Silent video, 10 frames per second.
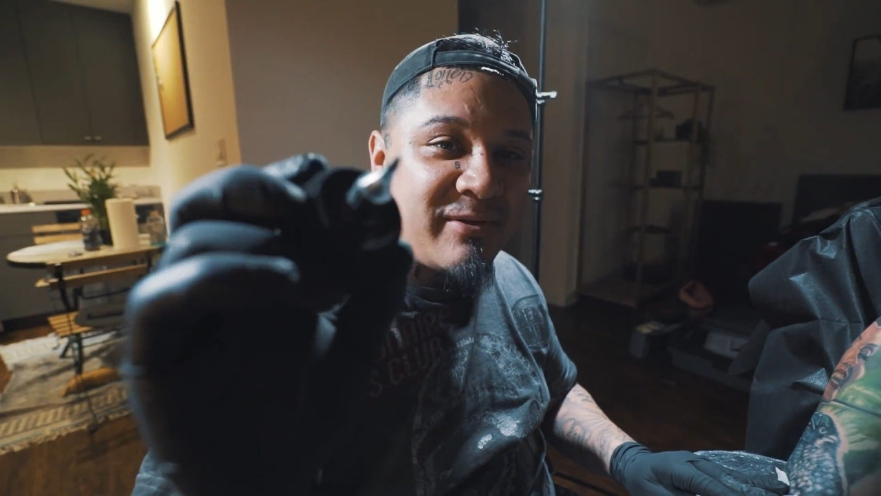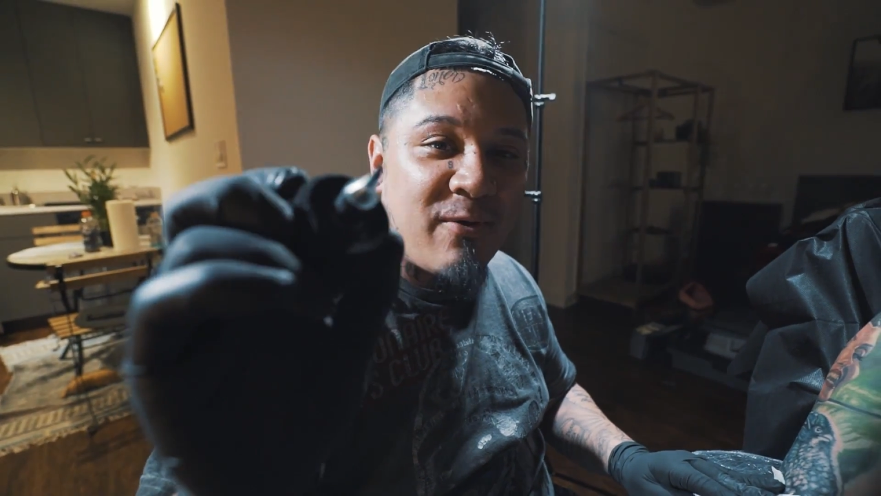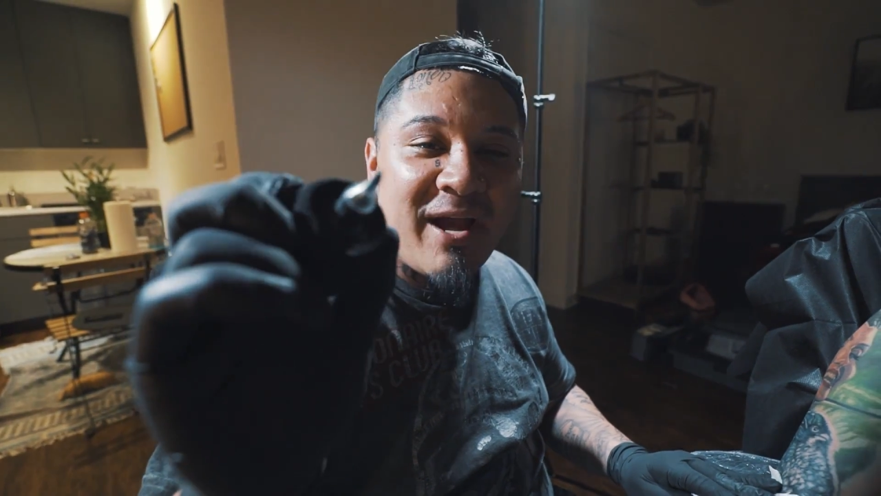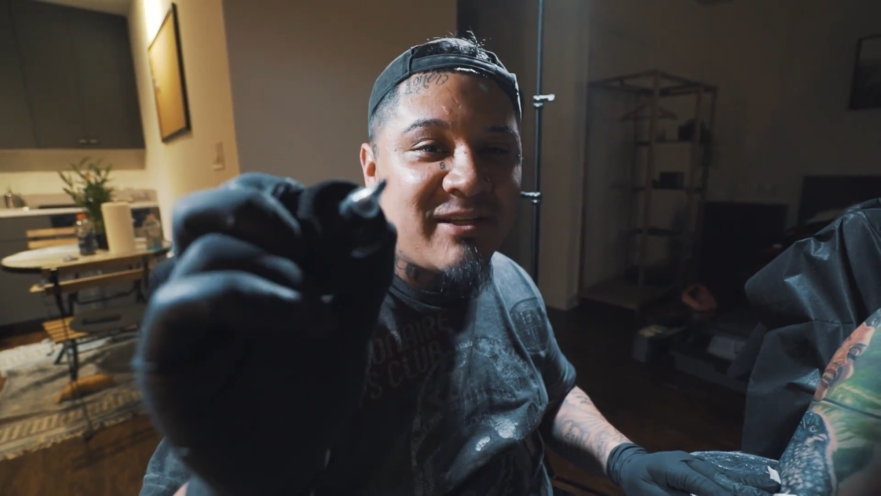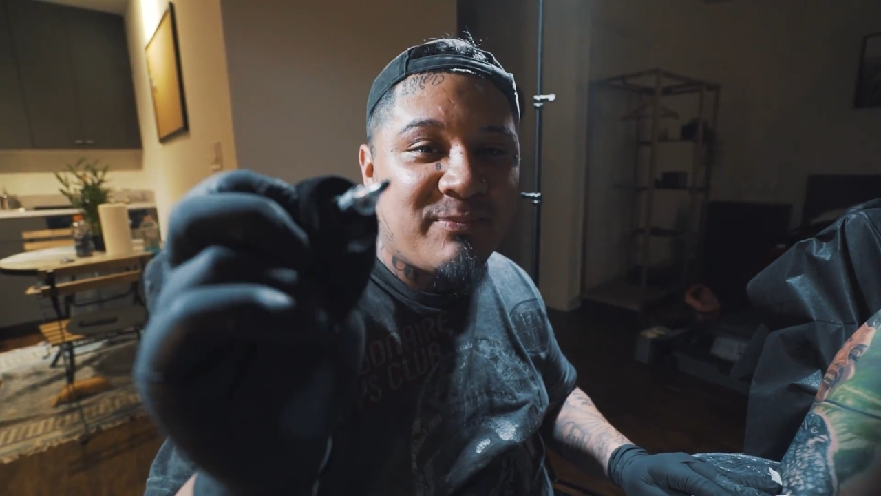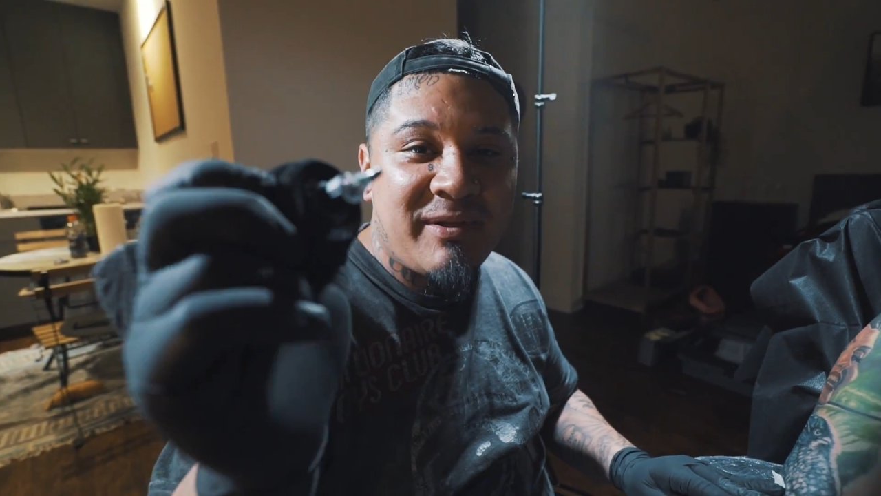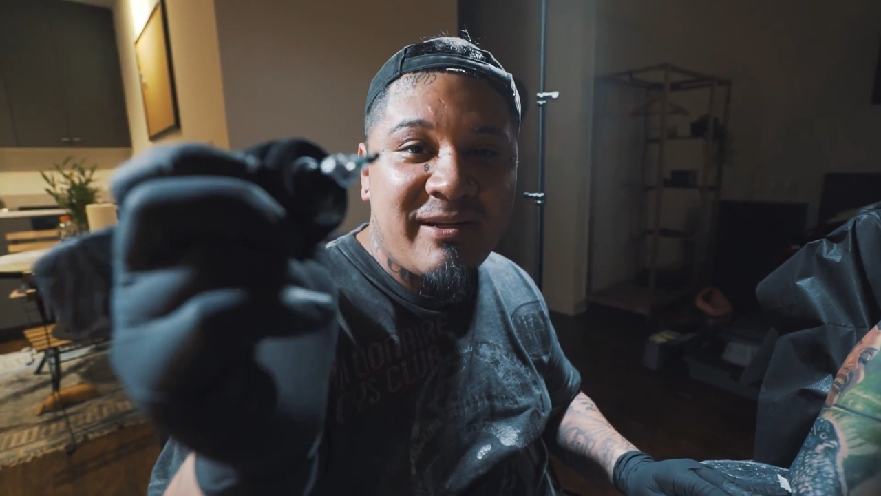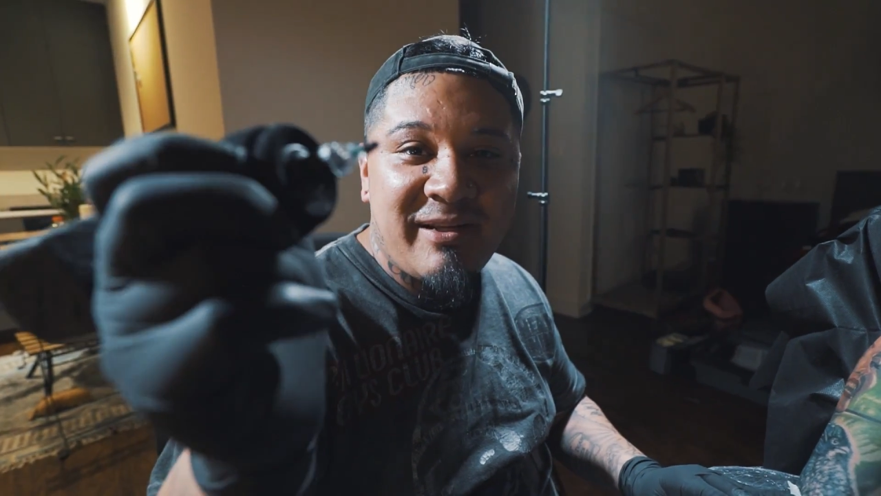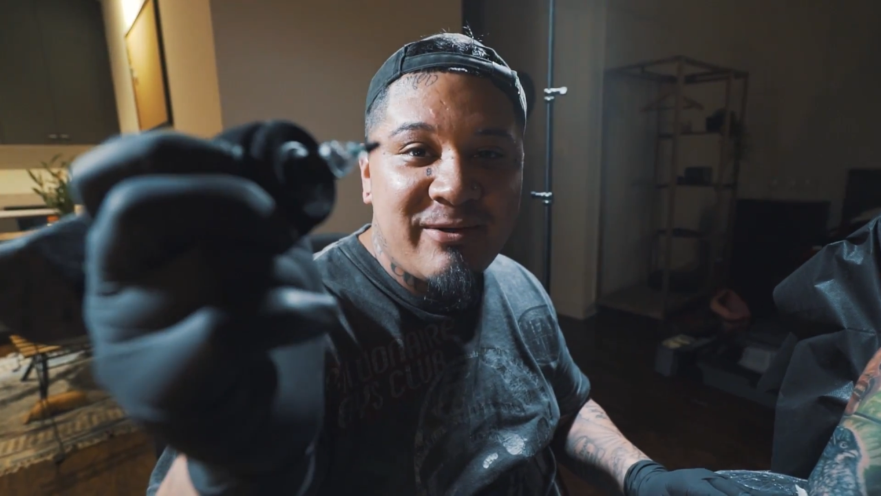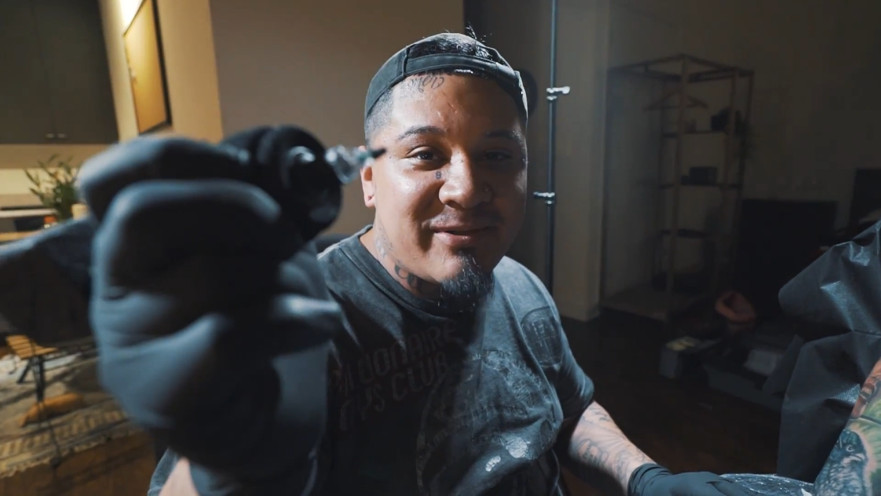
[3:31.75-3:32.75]
Don't ask me the
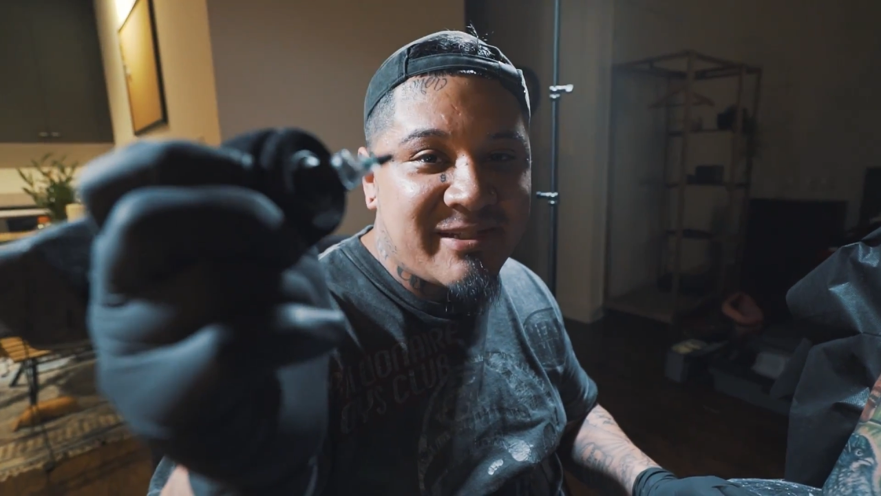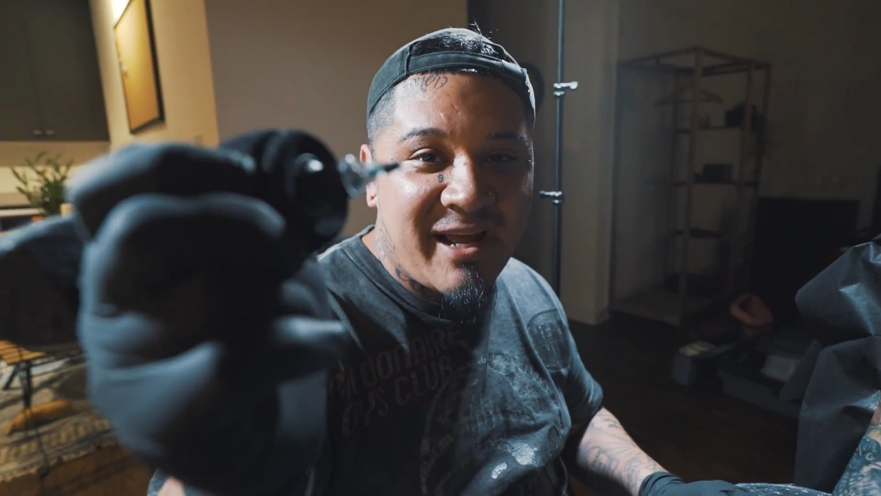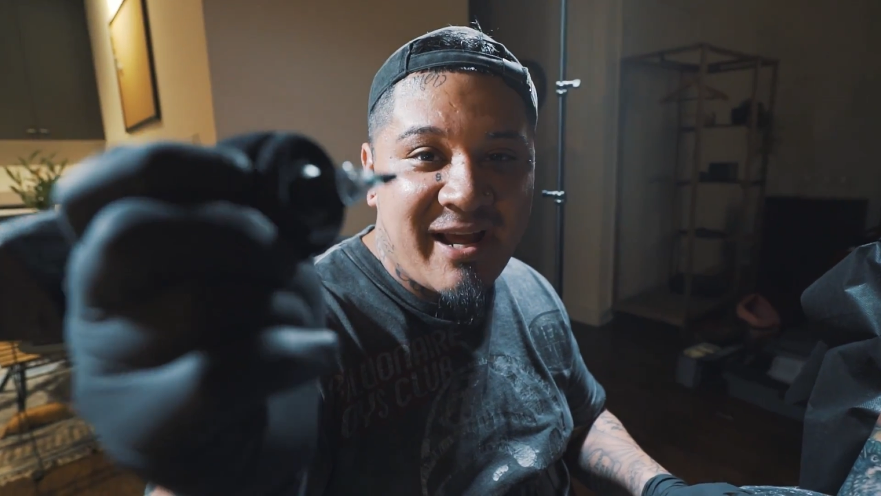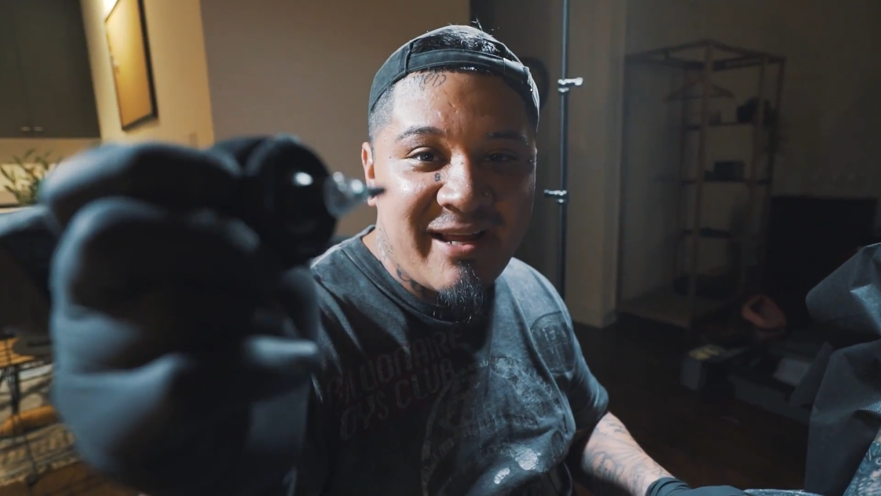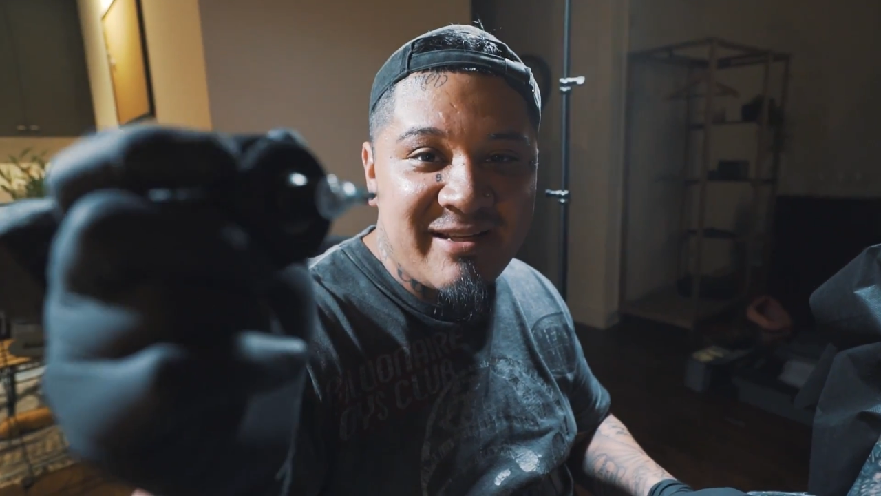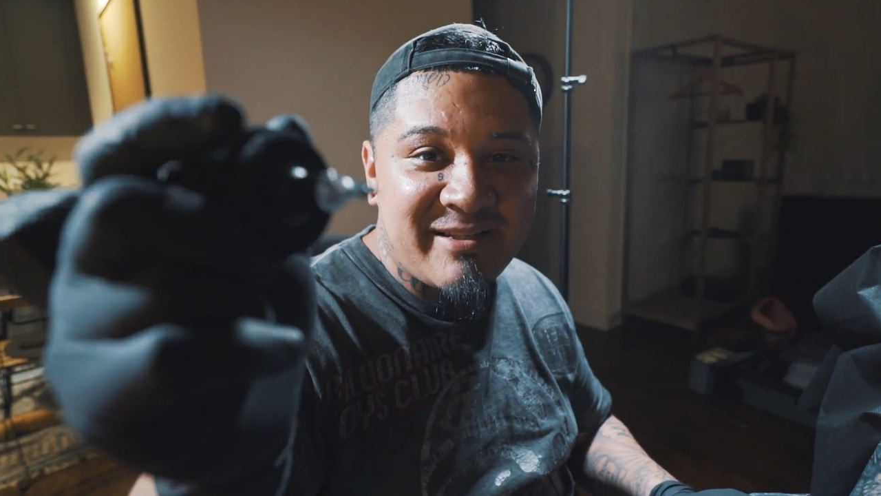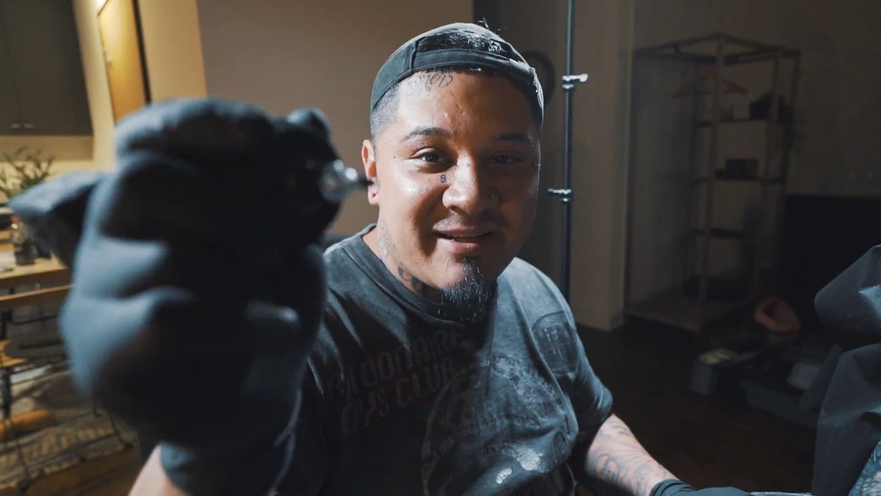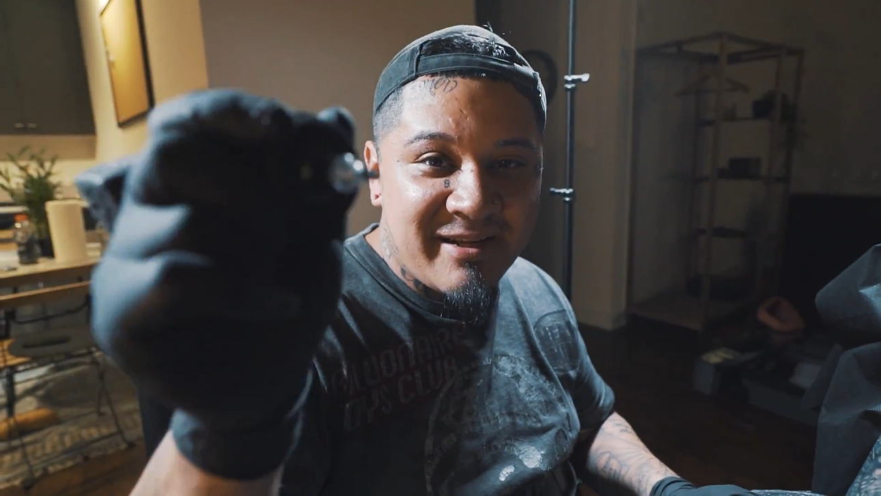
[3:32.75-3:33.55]
needle size.